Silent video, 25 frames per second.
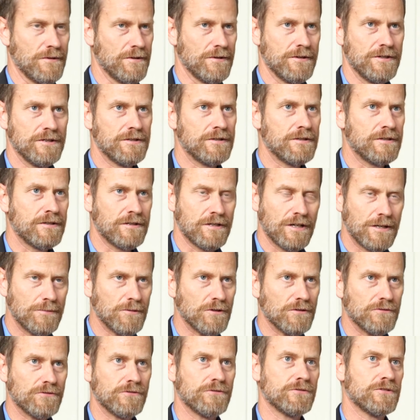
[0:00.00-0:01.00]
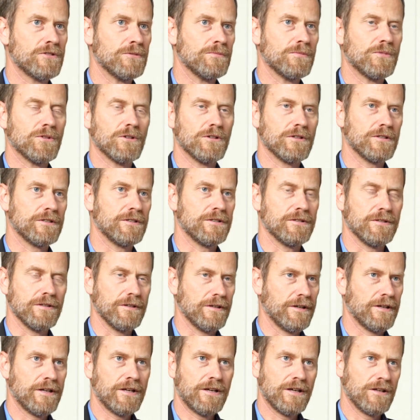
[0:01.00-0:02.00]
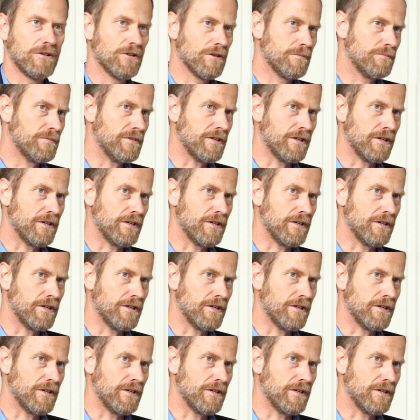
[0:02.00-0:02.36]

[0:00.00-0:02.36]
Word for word: this type of support cannot